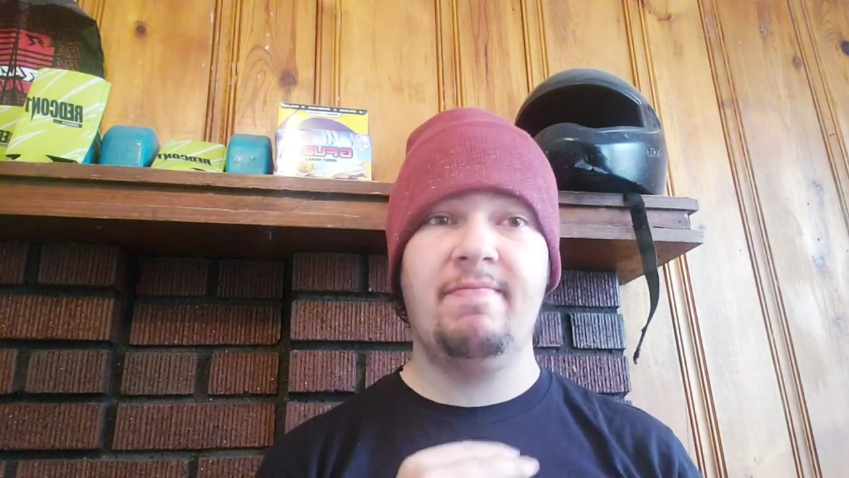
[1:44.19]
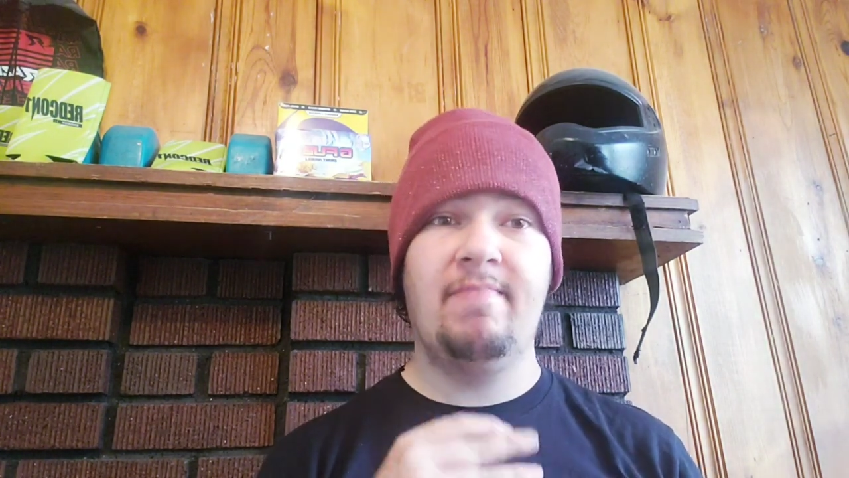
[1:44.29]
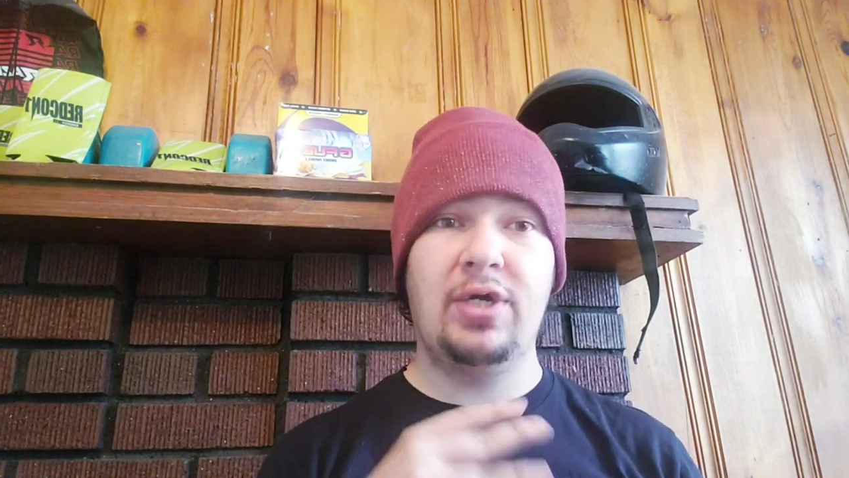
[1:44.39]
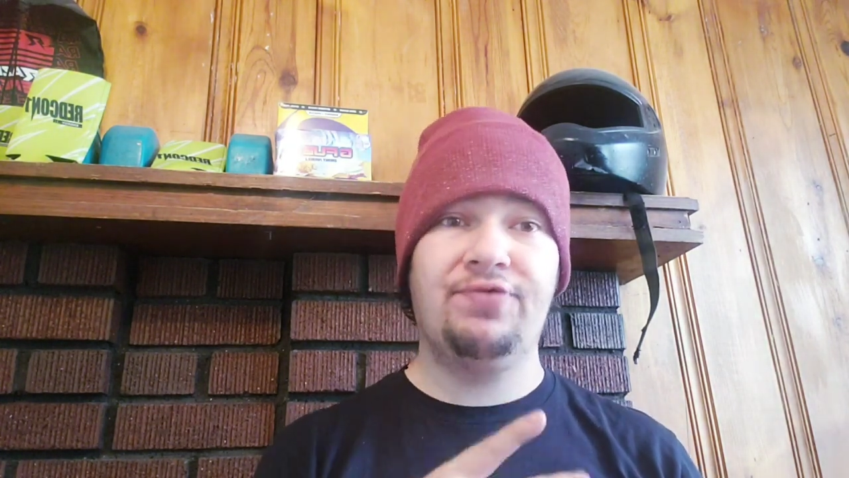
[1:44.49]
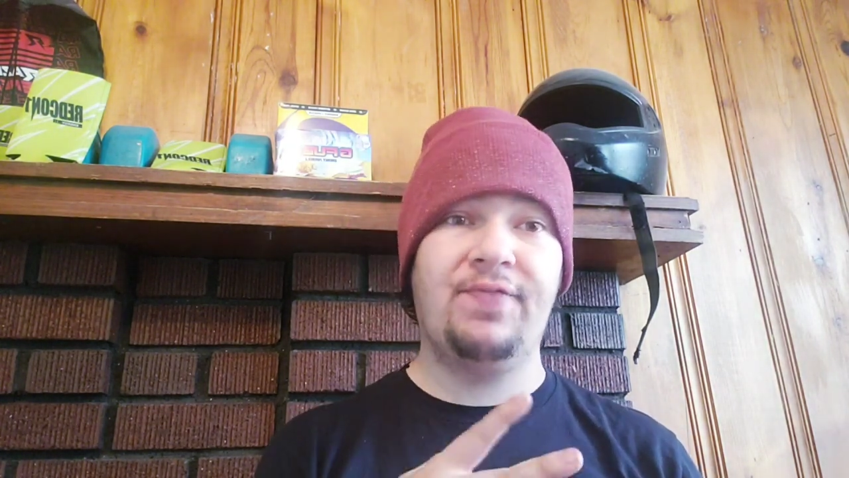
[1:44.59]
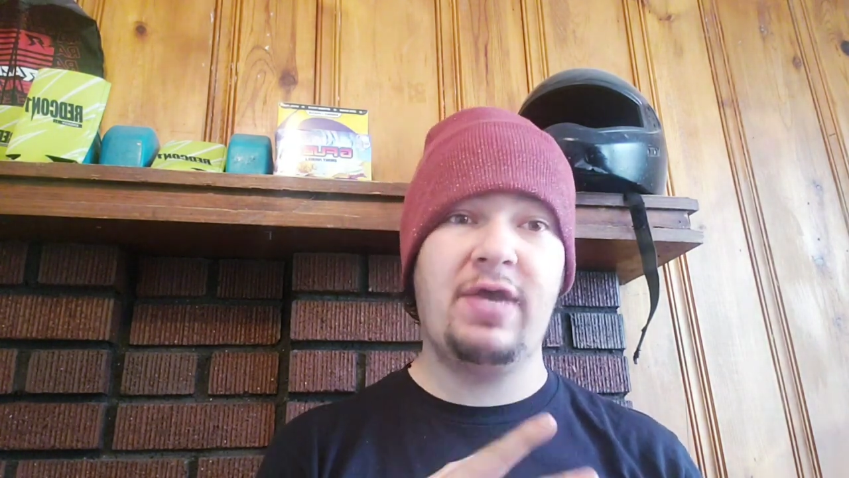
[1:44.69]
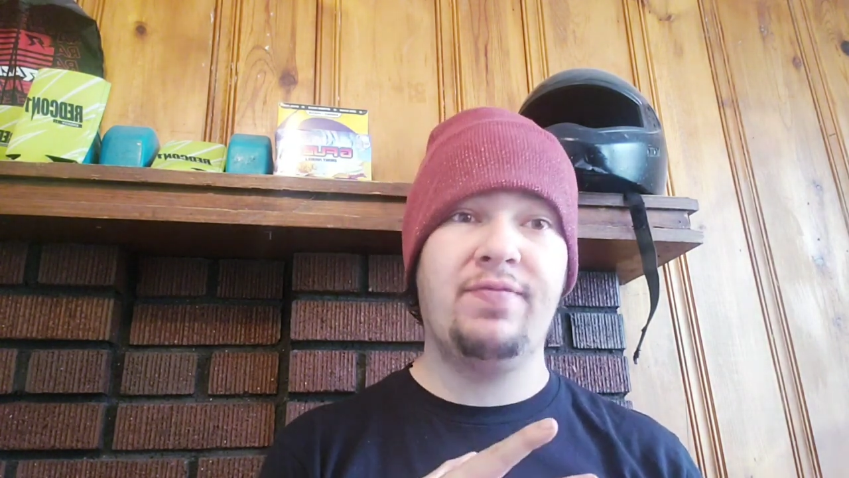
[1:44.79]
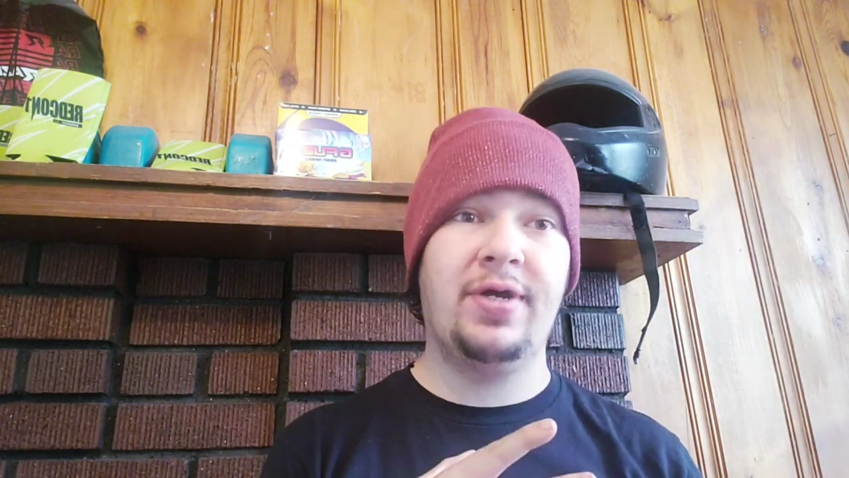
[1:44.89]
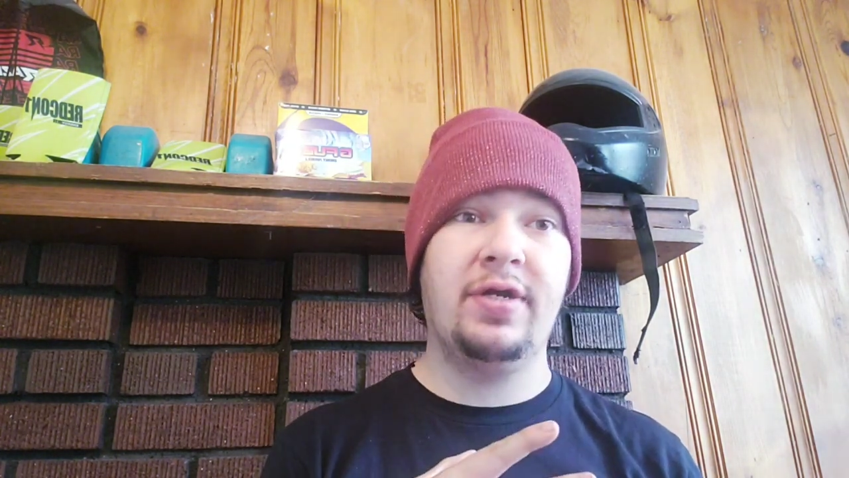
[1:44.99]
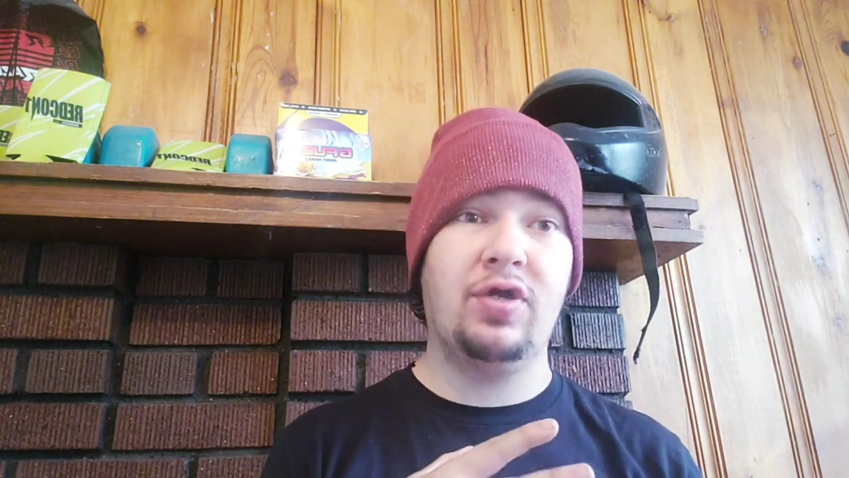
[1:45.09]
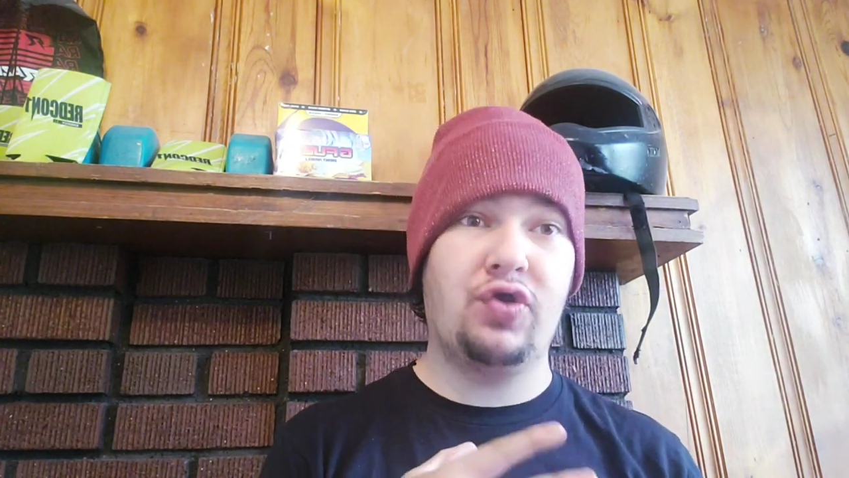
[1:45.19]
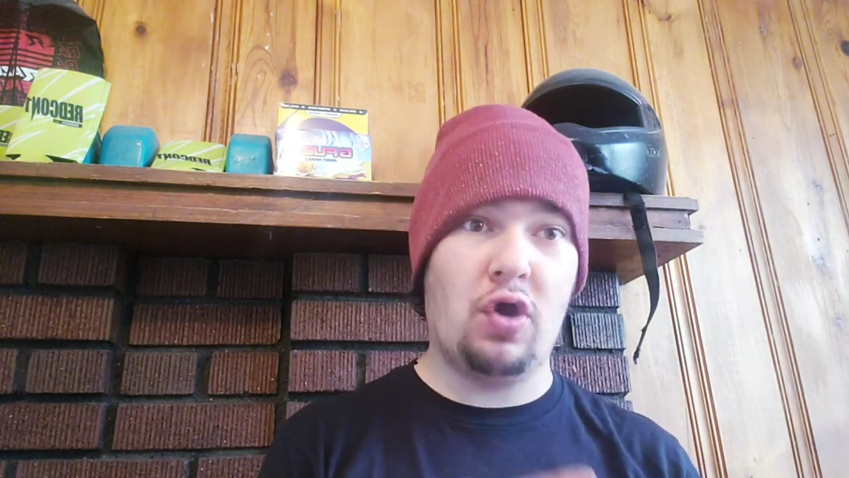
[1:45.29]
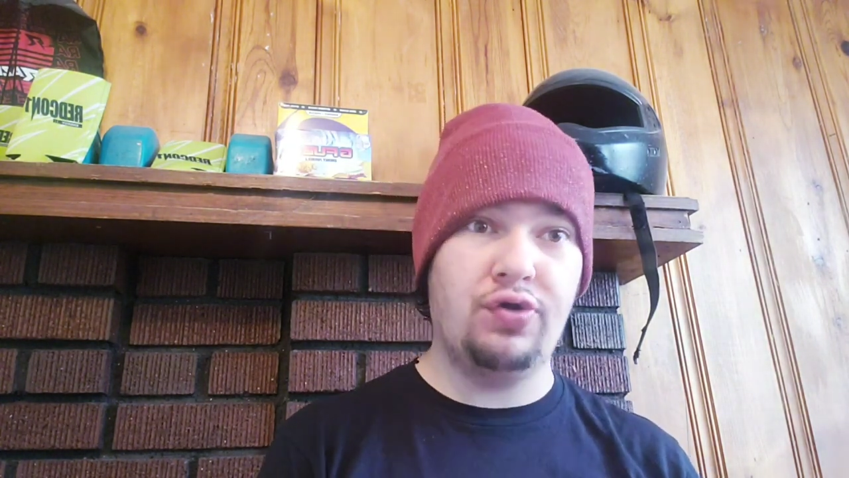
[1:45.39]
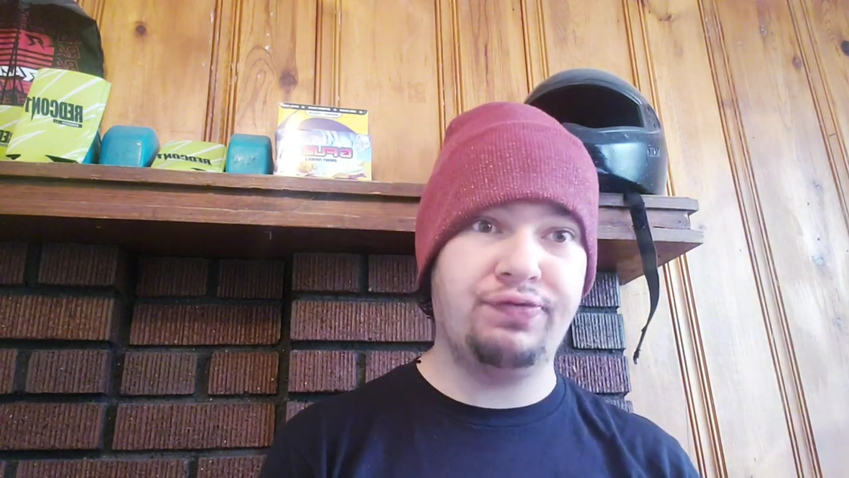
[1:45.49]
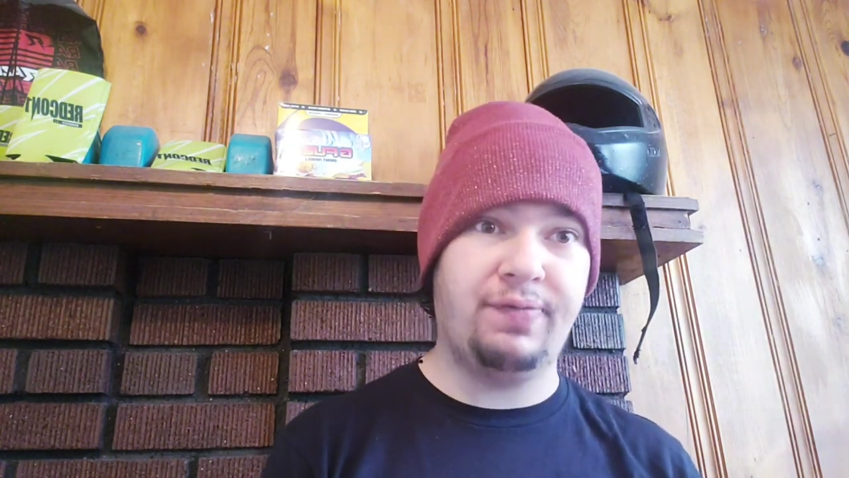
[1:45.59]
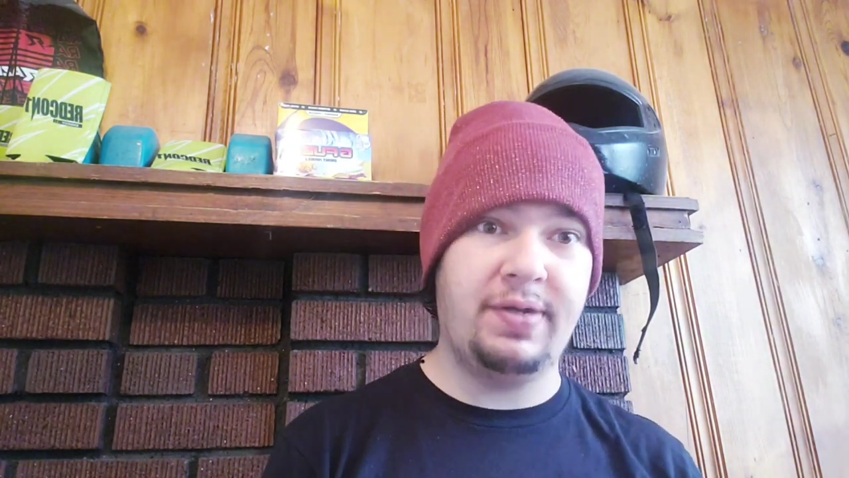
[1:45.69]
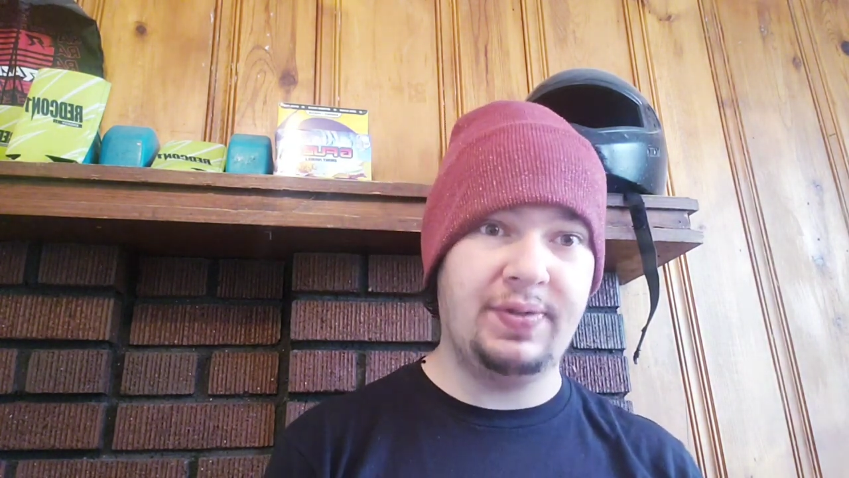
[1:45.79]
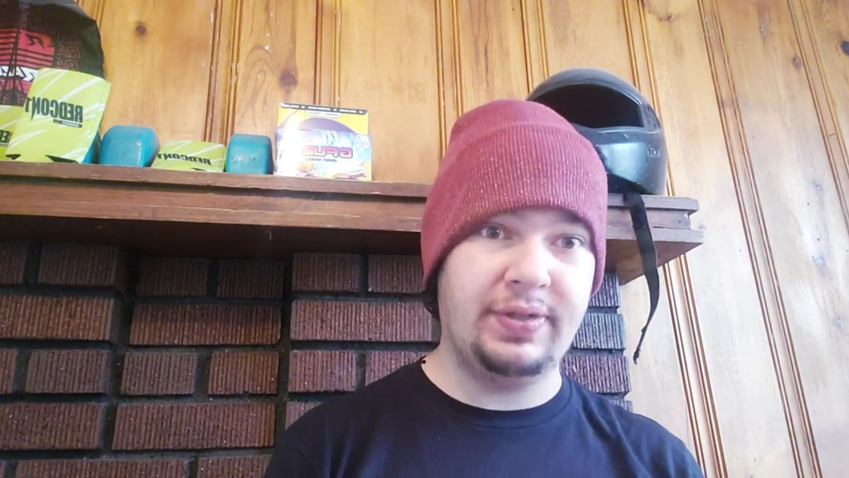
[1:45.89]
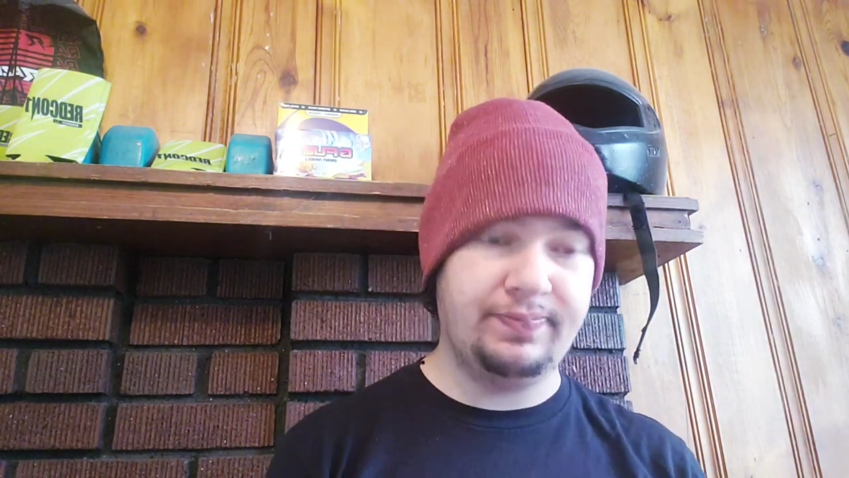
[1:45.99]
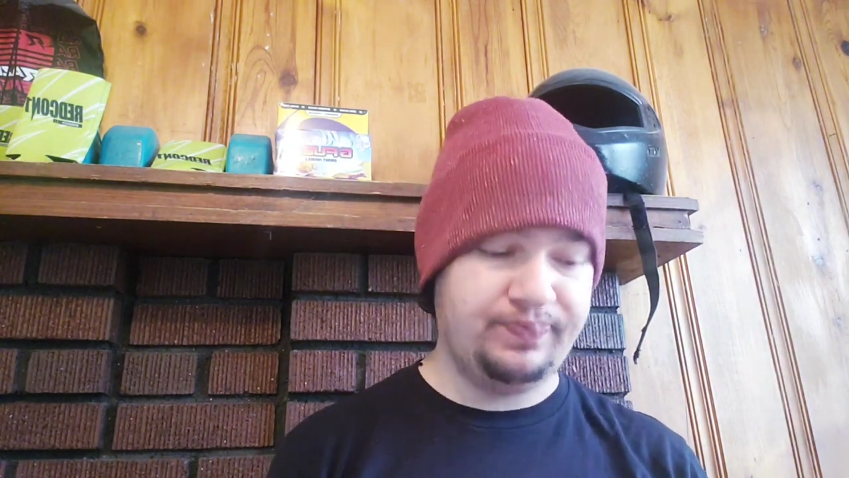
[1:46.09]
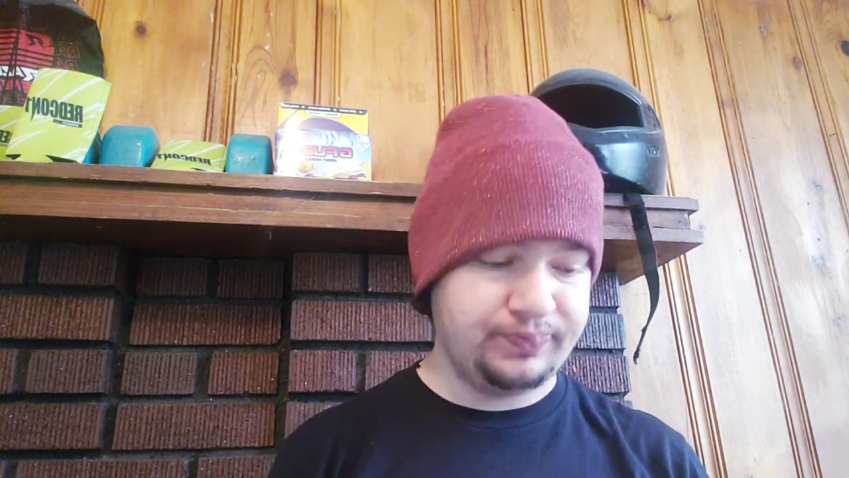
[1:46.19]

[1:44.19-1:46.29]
most favorite Ghost flavor.